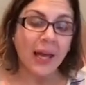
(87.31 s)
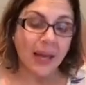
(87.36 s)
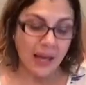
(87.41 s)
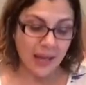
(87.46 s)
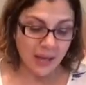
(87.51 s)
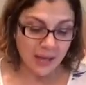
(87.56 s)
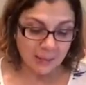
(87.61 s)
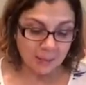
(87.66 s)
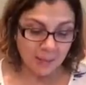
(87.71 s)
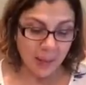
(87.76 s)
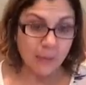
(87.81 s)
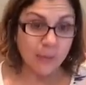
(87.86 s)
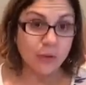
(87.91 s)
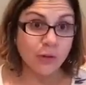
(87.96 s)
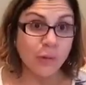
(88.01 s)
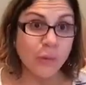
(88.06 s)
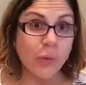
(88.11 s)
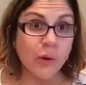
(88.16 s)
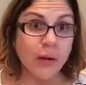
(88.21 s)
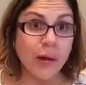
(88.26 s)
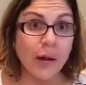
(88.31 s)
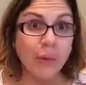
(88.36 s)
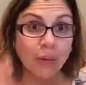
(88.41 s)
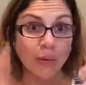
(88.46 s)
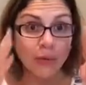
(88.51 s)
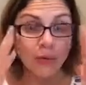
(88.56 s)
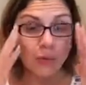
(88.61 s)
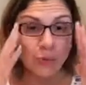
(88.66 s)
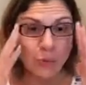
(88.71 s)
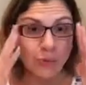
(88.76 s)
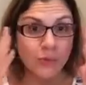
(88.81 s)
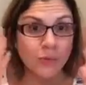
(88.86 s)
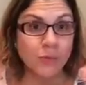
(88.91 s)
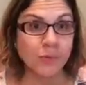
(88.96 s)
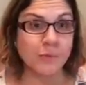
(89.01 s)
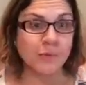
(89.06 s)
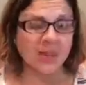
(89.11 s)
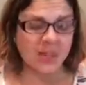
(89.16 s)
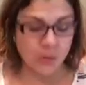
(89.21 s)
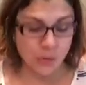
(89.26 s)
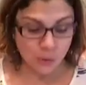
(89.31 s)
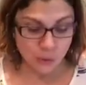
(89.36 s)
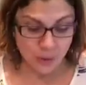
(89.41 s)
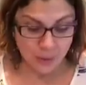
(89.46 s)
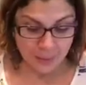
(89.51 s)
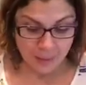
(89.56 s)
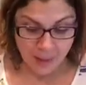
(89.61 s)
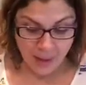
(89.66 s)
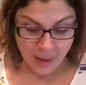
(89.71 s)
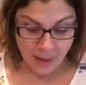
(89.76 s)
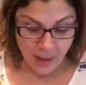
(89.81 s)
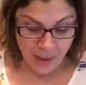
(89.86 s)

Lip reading: and I want to do this with my student.